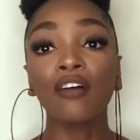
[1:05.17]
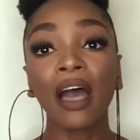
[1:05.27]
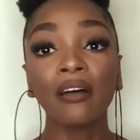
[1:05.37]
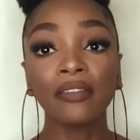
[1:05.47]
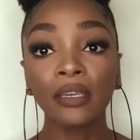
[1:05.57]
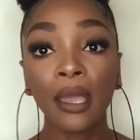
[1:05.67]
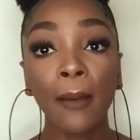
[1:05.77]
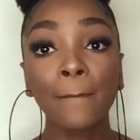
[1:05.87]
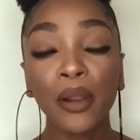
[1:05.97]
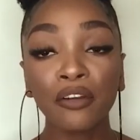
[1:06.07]
of having
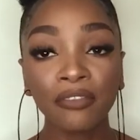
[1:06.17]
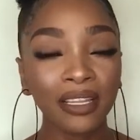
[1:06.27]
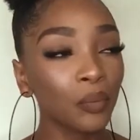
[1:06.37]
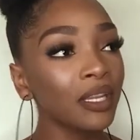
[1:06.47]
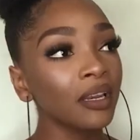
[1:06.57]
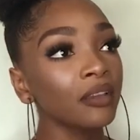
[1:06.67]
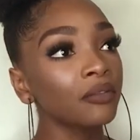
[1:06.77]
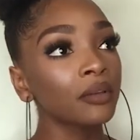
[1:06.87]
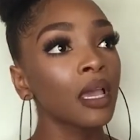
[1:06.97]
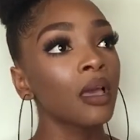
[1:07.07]
perfect, well, not
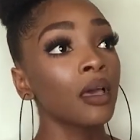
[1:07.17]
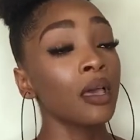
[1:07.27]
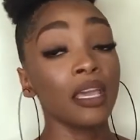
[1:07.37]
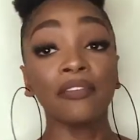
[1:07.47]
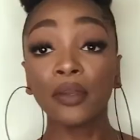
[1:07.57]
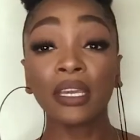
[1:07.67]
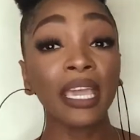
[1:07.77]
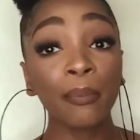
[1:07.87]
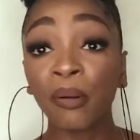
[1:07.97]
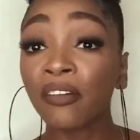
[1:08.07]
even, if you could
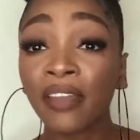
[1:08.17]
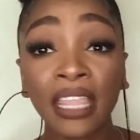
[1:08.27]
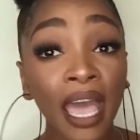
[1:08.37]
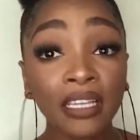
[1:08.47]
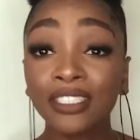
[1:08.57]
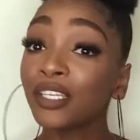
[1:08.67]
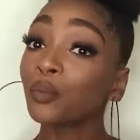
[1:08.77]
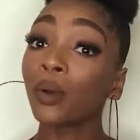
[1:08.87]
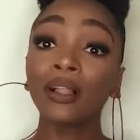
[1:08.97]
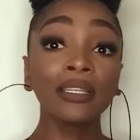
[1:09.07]
get perfect hygiene,
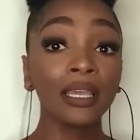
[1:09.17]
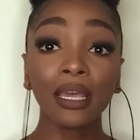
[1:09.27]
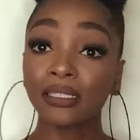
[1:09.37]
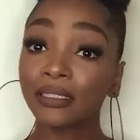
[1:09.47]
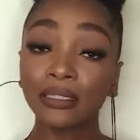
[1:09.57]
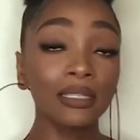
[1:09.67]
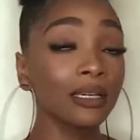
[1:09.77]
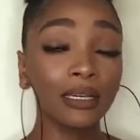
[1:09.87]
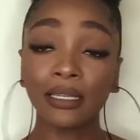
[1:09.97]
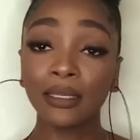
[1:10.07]
well, yes,
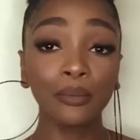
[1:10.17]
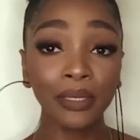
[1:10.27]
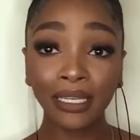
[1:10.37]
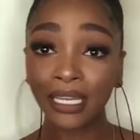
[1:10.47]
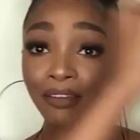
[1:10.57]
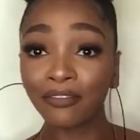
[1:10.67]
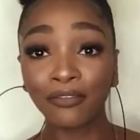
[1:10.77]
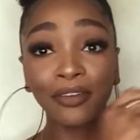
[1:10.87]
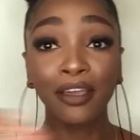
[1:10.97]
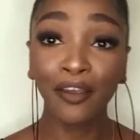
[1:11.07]
honey, we live
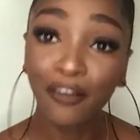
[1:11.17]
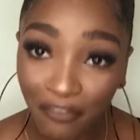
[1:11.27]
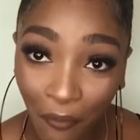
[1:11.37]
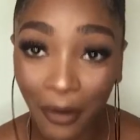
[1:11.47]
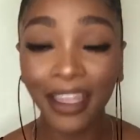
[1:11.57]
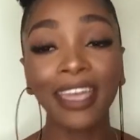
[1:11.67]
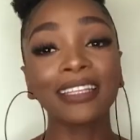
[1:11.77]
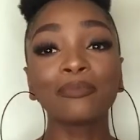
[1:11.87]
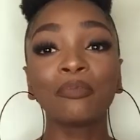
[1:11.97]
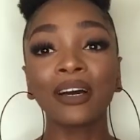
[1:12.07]
for
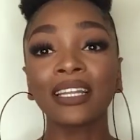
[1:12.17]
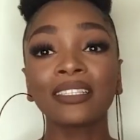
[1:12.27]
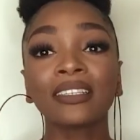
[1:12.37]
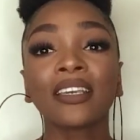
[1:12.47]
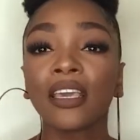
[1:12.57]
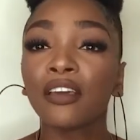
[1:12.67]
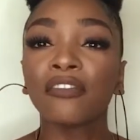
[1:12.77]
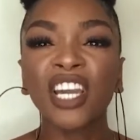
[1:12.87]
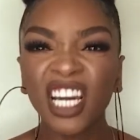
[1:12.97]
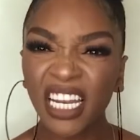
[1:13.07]
it, but for
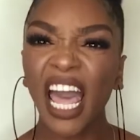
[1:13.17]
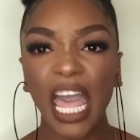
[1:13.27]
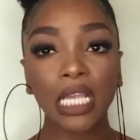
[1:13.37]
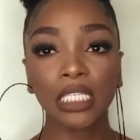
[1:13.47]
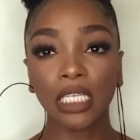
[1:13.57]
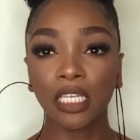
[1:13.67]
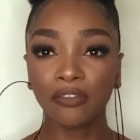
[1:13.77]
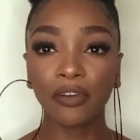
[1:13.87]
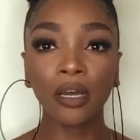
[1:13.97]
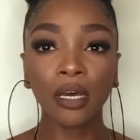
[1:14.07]
good hygiene, for